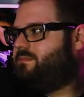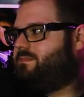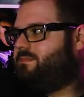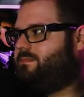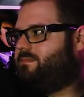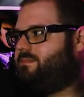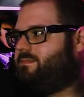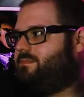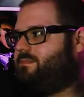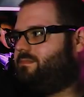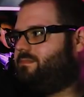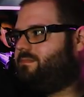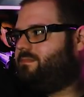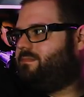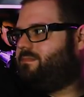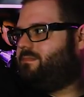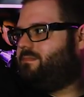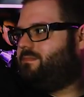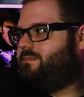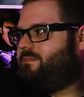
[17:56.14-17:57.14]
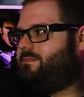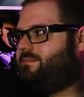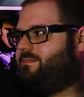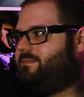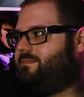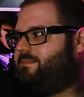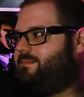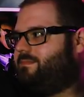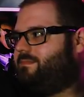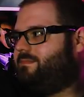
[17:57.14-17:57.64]

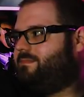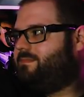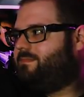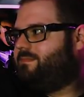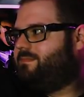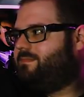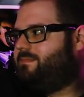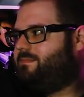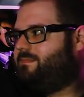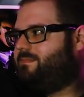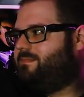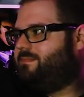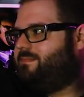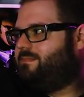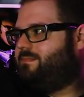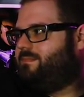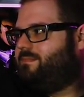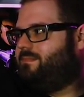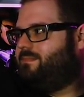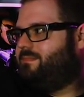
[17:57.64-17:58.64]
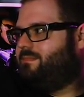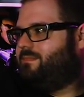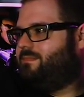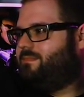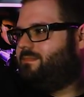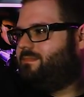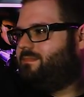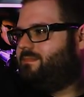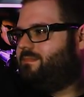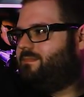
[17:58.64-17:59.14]

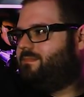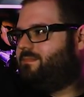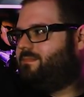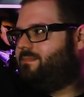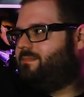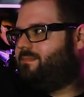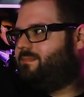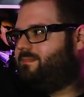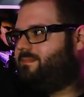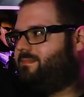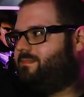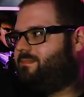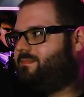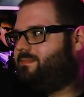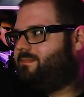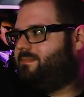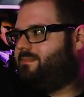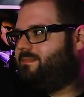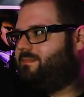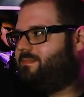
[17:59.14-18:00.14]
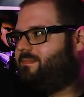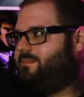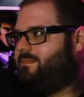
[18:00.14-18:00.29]
(not speaking)